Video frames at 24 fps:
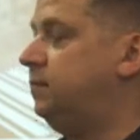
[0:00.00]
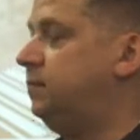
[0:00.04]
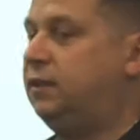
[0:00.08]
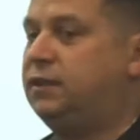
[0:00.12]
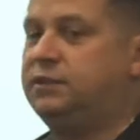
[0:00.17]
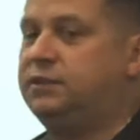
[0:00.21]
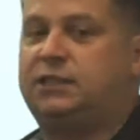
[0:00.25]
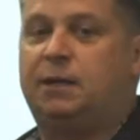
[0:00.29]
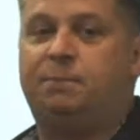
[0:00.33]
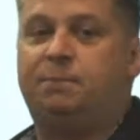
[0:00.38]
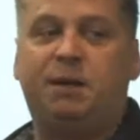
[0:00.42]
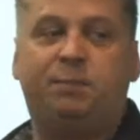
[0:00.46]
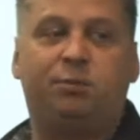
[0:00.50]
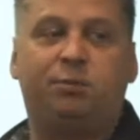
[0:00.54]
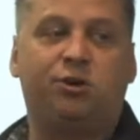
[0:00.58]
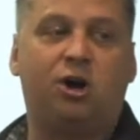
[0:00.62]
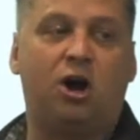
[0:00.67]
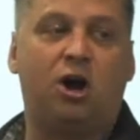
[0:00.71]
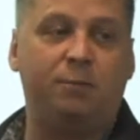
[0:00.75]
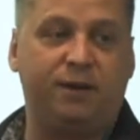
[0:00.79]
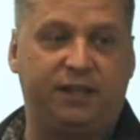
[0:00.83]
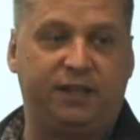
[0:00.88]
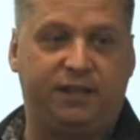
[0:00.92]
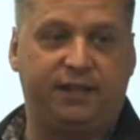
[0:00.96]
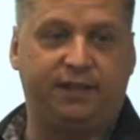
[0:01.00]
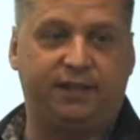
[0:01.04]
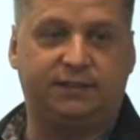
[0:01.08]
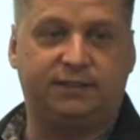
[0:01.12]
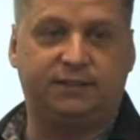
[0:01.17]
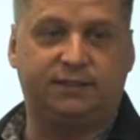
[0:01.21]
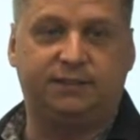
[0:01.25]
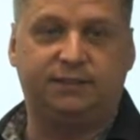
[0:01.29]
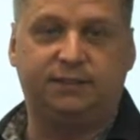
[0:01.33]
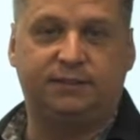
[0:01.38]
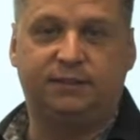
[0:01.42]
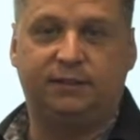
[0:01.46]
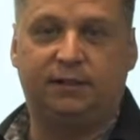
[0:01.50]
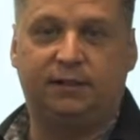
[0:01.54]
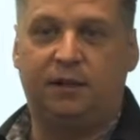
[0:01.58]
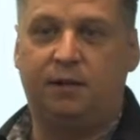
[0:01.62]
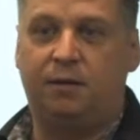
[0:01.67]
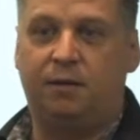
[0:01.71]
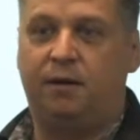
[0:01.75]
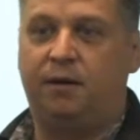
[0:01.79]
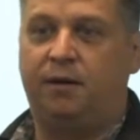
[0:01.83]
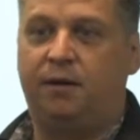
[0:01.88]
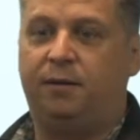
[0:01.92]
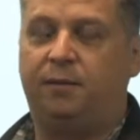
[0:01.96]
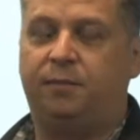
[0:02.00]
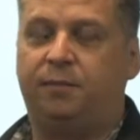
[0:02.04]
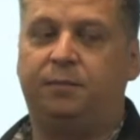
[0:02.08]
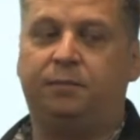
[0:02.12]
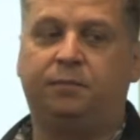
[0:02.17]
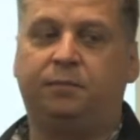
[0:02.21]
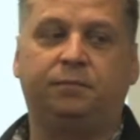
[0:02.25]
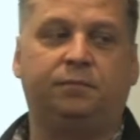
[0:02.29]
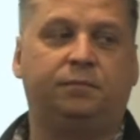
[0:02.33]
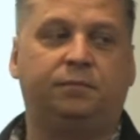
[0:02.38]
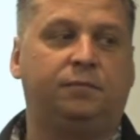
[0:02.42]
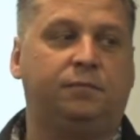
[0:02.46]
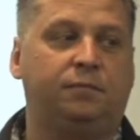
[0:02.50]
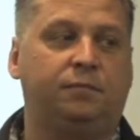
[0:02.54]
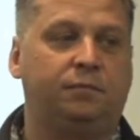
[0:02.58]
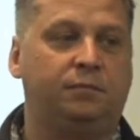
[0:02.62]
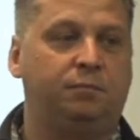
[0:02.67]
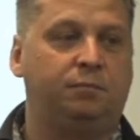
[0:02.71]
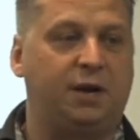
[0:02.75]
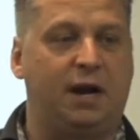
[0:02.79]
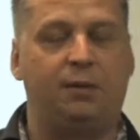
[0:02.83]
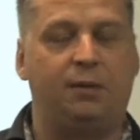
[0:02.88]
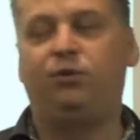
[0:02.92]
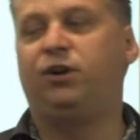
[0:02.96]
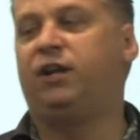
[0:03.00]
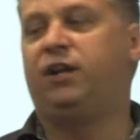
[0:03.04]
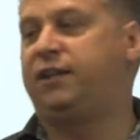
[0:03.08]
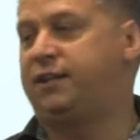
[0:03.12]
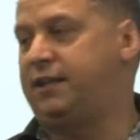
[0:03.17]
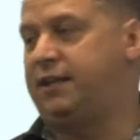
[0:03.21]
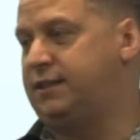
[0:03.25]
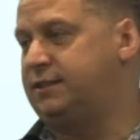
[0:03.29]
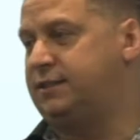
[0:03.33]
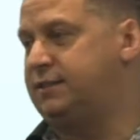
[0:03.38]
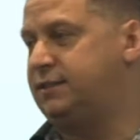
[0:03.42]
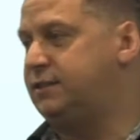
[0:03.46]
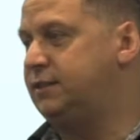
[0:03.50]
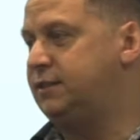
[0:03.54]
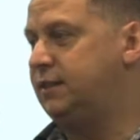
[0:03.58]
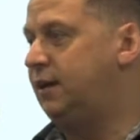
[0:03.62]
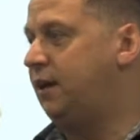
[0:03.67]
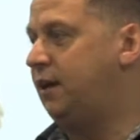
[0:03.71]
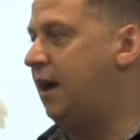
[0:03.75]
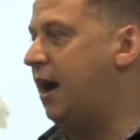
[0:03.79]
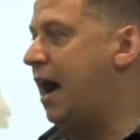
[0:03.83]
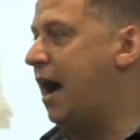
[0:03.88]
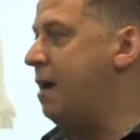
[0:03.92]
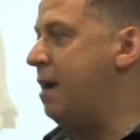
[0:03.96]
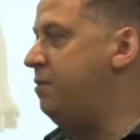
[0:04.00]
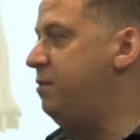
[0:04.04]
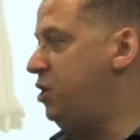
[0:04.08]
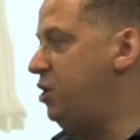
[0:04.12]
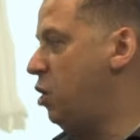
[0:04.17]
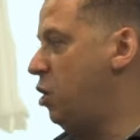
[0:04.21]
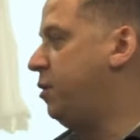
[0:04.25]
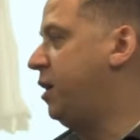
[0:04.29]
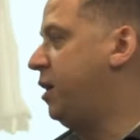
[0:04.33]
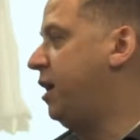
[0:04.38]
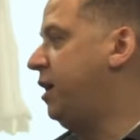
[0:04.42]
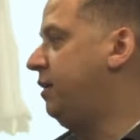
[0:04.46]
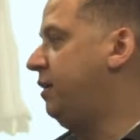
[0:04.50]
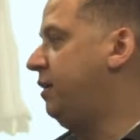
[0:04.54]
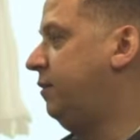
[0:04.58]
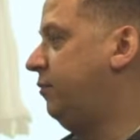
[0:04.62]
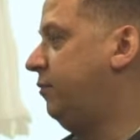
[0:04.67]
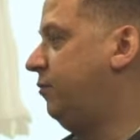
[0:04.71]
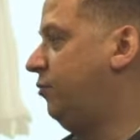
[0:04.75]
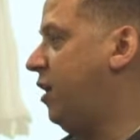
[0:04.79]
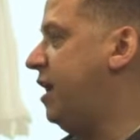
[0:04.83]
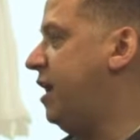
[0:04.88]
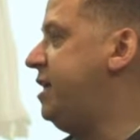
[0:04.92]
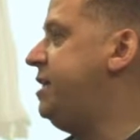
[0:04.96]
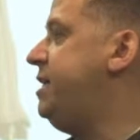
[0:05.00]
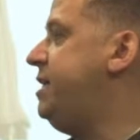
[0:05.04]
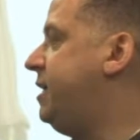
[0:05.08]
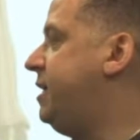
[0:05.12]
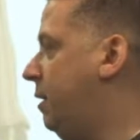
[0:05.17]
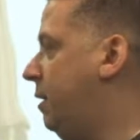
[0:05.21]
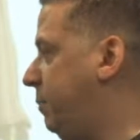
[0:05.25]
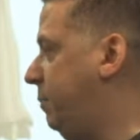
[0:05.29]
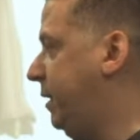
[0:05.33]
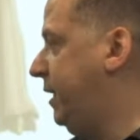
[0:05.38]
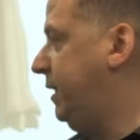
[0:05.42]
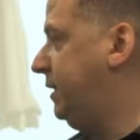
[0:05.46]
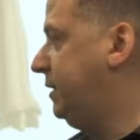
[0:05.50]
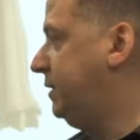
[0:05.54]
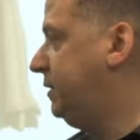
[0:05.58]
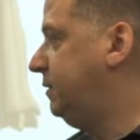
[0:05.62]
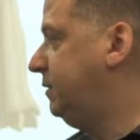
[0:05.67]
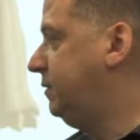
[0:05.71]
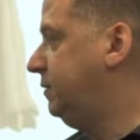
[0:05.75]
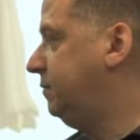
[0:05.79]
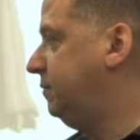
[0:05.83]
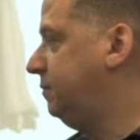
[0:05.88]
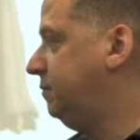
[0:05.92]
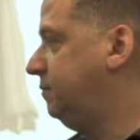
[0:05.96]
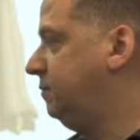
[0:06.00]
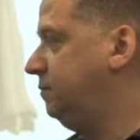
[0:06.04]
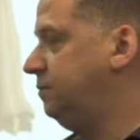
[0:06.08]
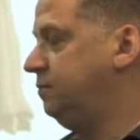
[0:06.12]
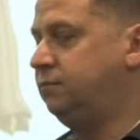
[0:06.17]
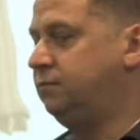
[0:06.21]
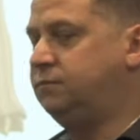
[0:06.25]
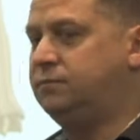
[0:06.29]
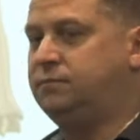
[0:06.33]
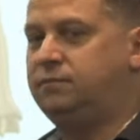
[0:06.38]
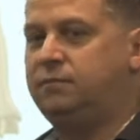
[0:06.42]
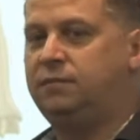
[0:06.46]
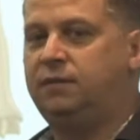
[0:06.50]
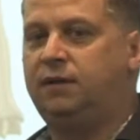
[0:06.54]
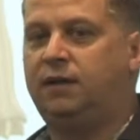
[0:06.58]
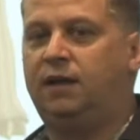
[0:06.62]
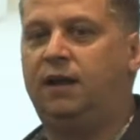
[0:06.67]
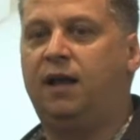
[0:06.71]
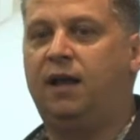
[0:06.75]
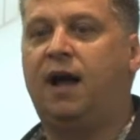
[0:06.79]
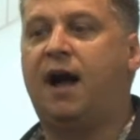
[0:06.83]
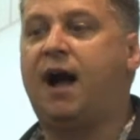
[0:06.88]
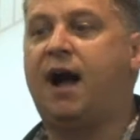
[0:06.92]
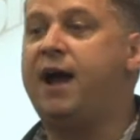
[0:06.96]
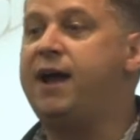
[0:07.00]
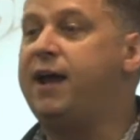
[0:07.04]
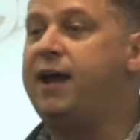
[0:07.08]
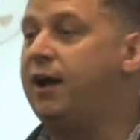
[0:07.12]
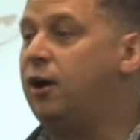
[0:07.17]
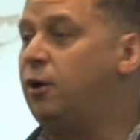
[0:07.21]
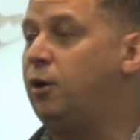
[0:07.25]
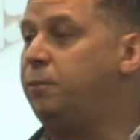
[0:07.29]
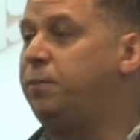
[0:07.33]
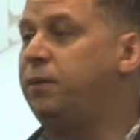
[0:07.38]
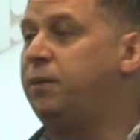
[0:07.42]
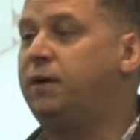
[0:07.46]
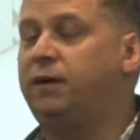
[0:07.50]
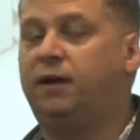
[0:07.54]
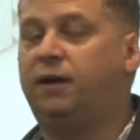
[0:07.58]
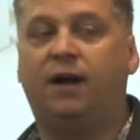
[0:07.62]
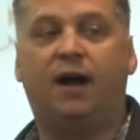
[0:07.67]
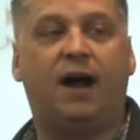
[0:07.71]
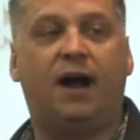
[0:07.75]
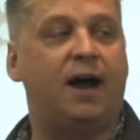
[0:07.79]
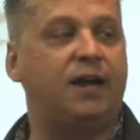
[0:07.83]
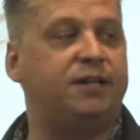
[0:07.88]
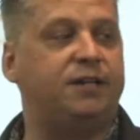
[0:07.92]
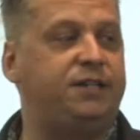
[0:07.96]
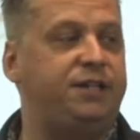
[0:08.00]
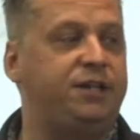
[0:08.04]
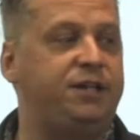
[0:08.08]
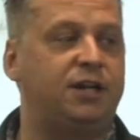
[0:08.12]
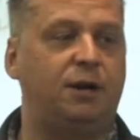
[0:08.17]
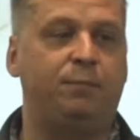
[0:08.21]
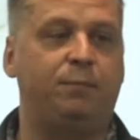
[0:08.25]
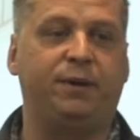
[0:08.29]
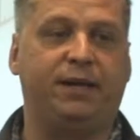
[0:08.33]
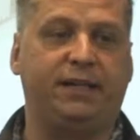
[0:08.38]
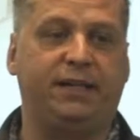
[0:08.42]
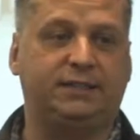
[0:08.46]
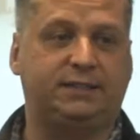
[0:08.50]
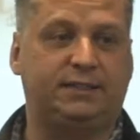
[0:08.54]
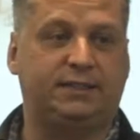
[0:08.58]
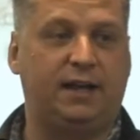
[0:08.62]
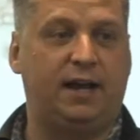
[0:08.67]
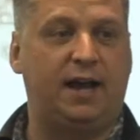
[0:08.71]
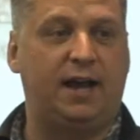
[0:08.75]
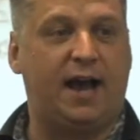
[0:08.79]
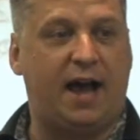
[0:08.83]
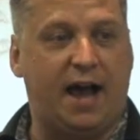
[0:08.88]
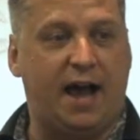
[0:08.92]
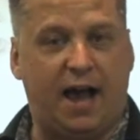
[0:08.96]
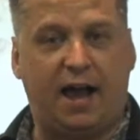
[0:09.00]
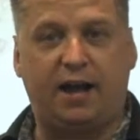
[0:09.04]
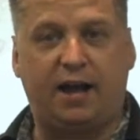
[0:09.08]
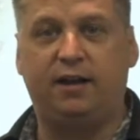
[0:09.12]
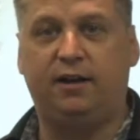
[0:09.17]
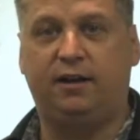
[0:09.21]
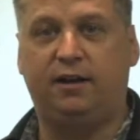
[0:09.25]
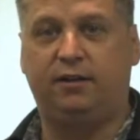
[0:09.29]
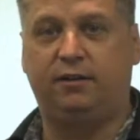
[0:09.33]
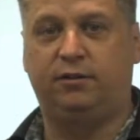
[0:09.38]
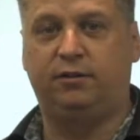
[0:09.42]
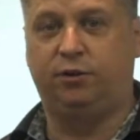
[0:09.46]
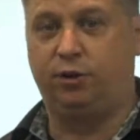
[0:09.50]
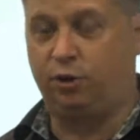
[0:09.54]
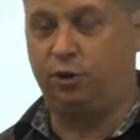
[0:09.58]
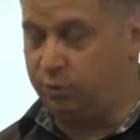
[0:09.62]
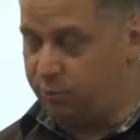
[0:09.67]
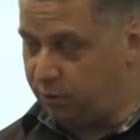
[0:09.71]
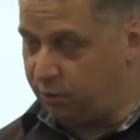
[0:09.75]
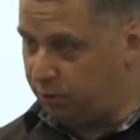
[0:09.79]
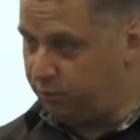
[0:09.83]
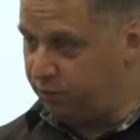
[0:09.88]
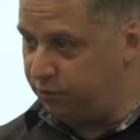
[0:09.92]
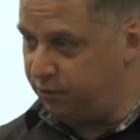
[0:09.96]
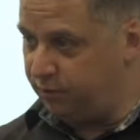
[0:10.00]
Some people call me this, but I'm really this. I'm Yoda for IT companies. I help IT companies hack their growth.